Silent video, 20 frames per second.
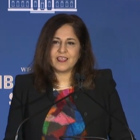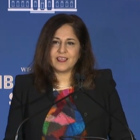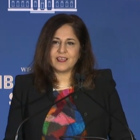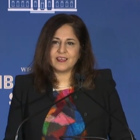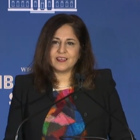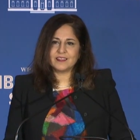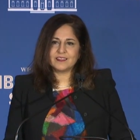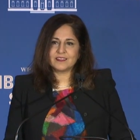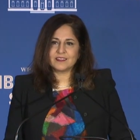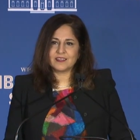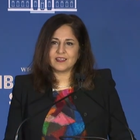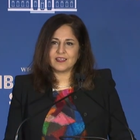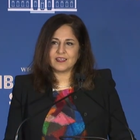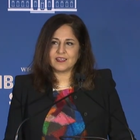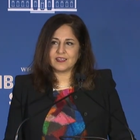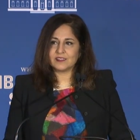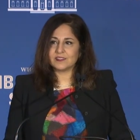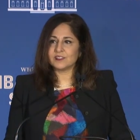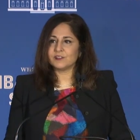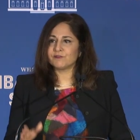and
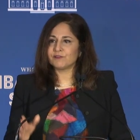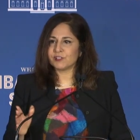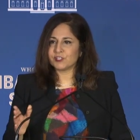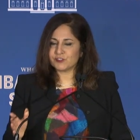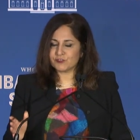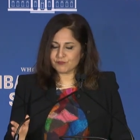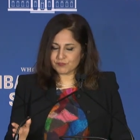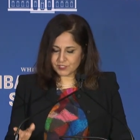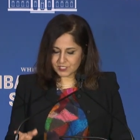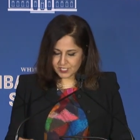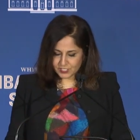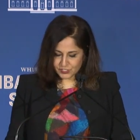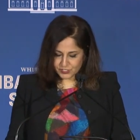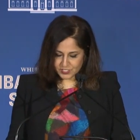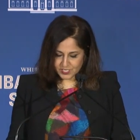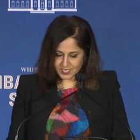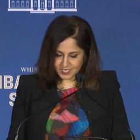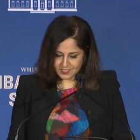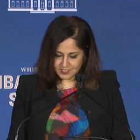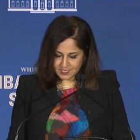uh, the Inflation
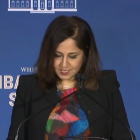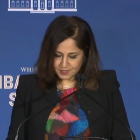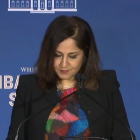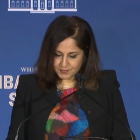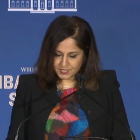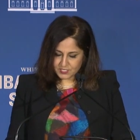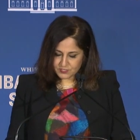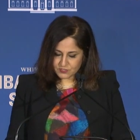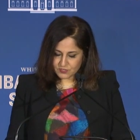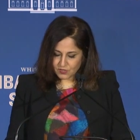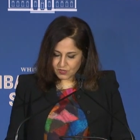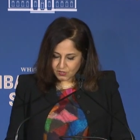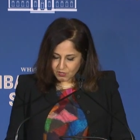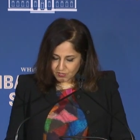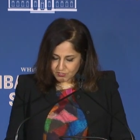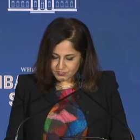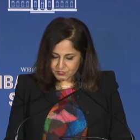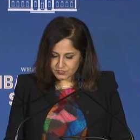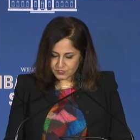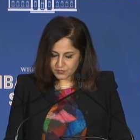Reduction Act, but it's
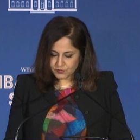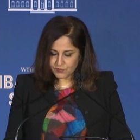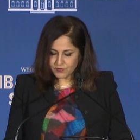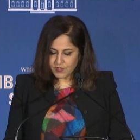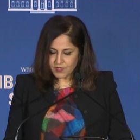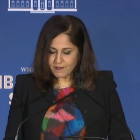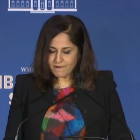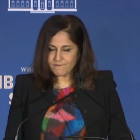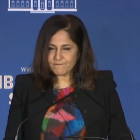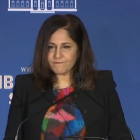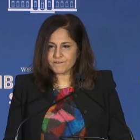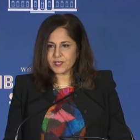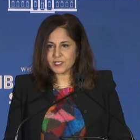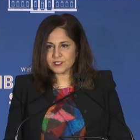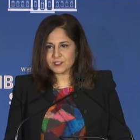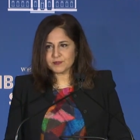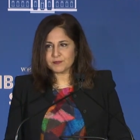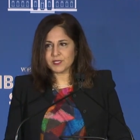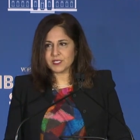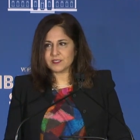also
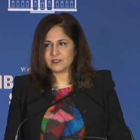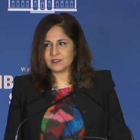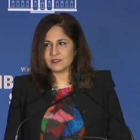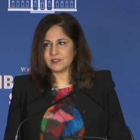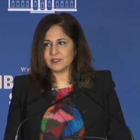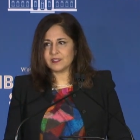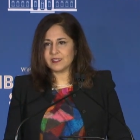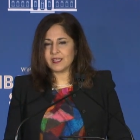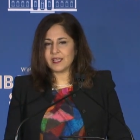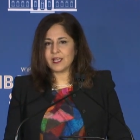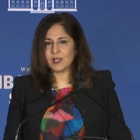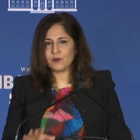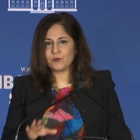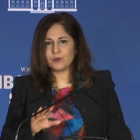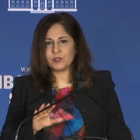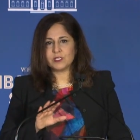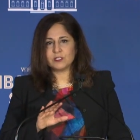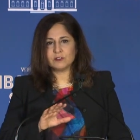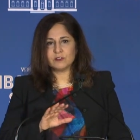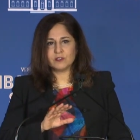fundamentally
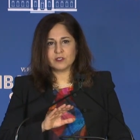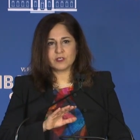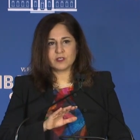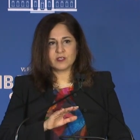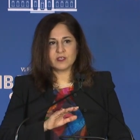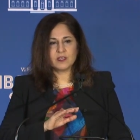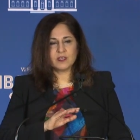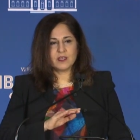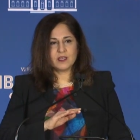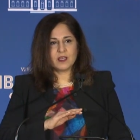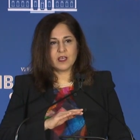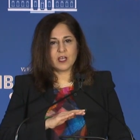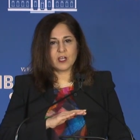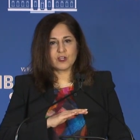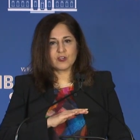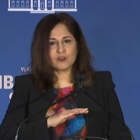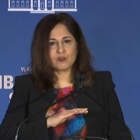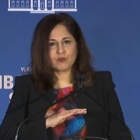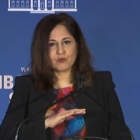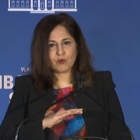how we look
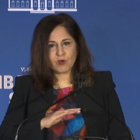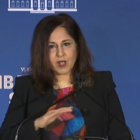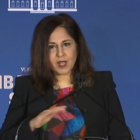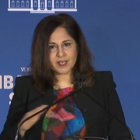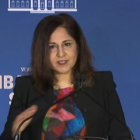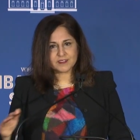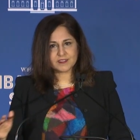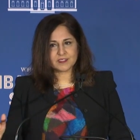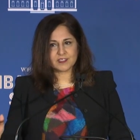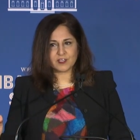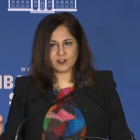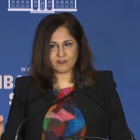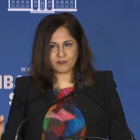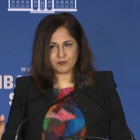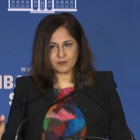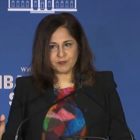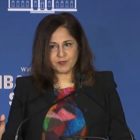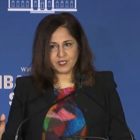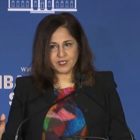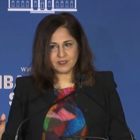across
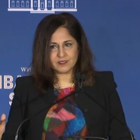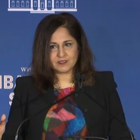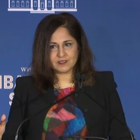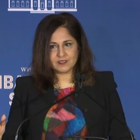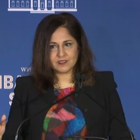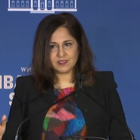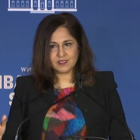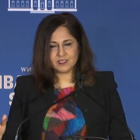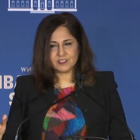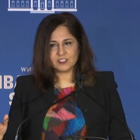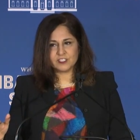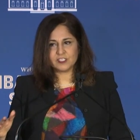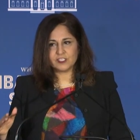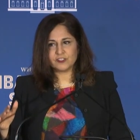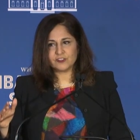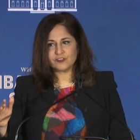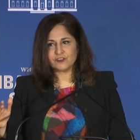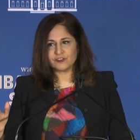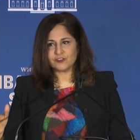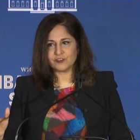government to
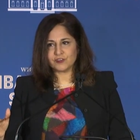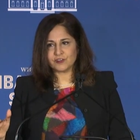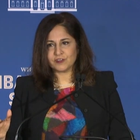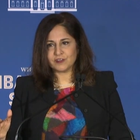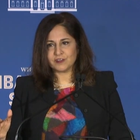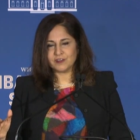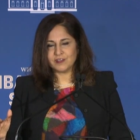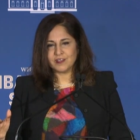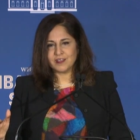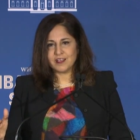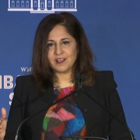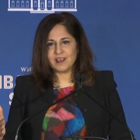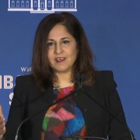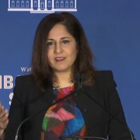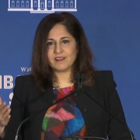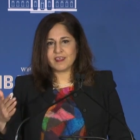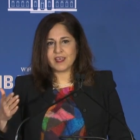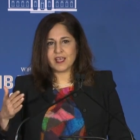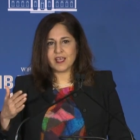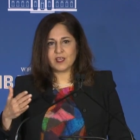ensure
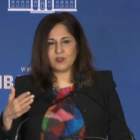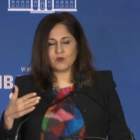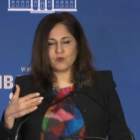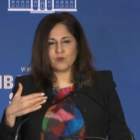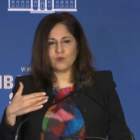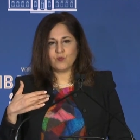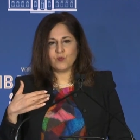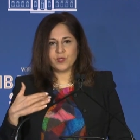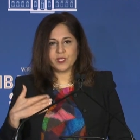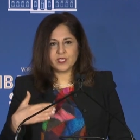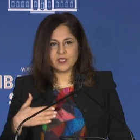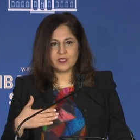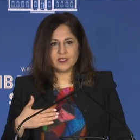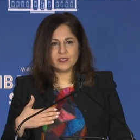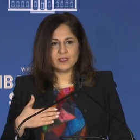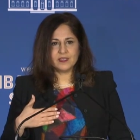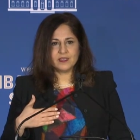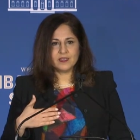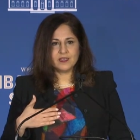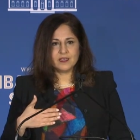that
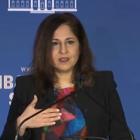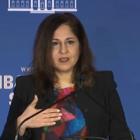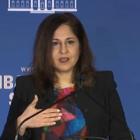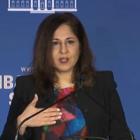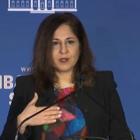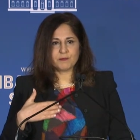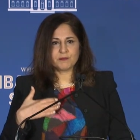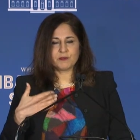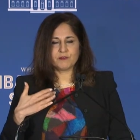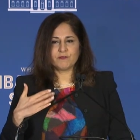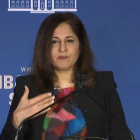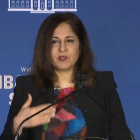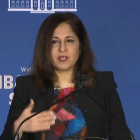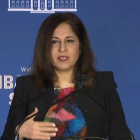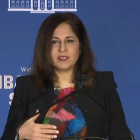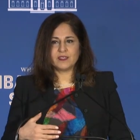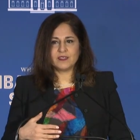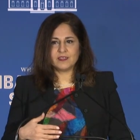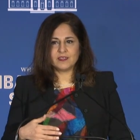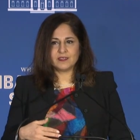we are
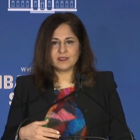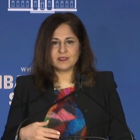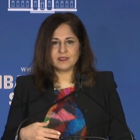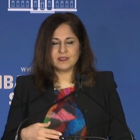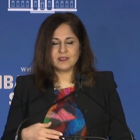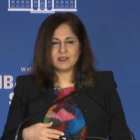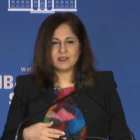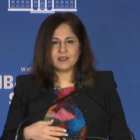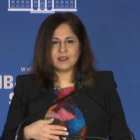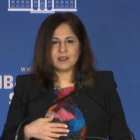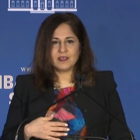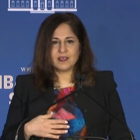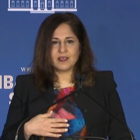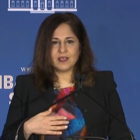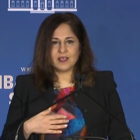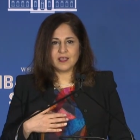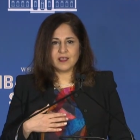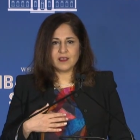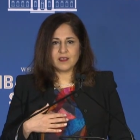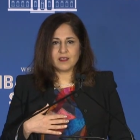providing
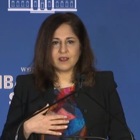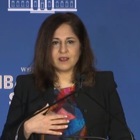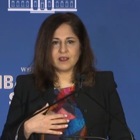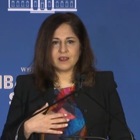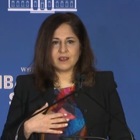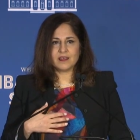uh,